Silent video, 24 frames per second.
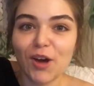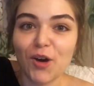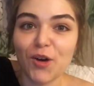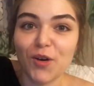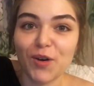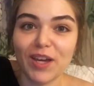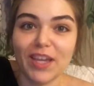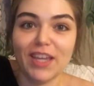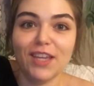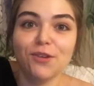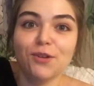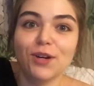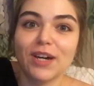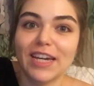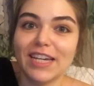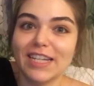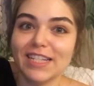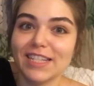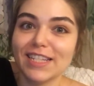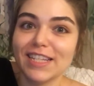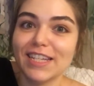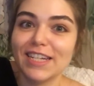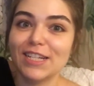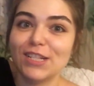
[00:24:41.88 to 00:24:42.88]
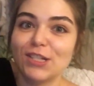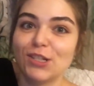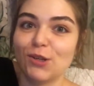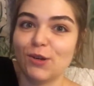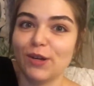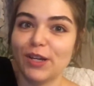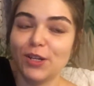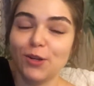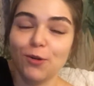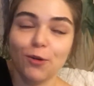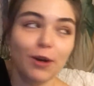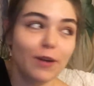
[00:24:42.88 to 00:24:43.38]
Okay, you guys, so
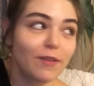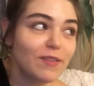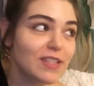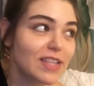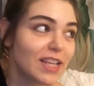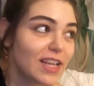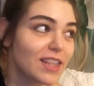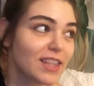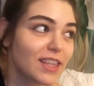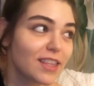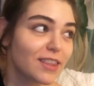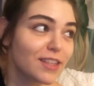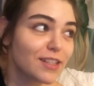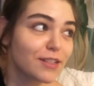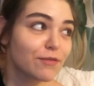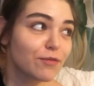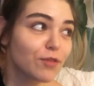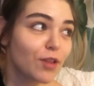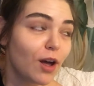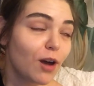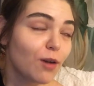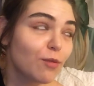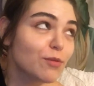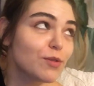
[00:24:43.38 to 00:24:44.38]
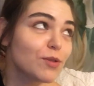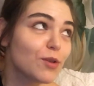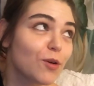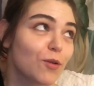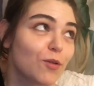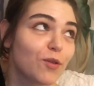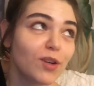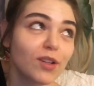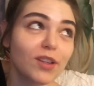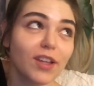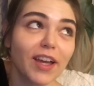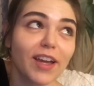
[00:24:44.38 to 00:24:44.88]
I know I've said that this vlog was
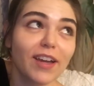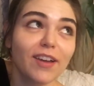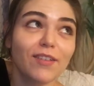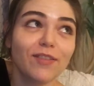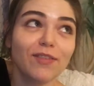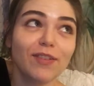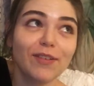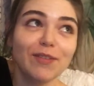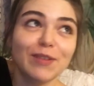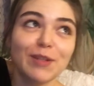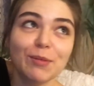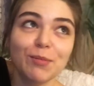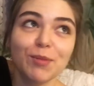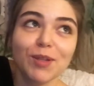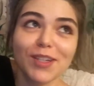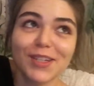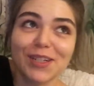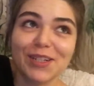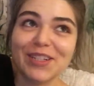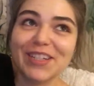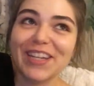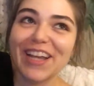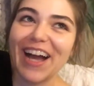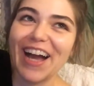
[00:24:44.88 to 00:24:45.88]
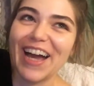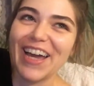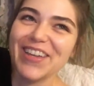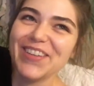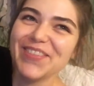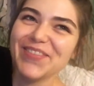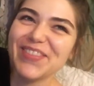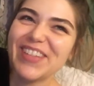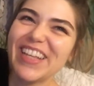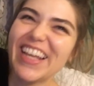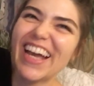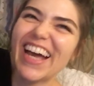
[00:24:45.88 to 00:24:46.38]
over like 50 million
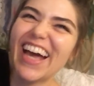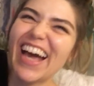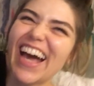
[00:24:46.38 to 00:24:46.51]
times,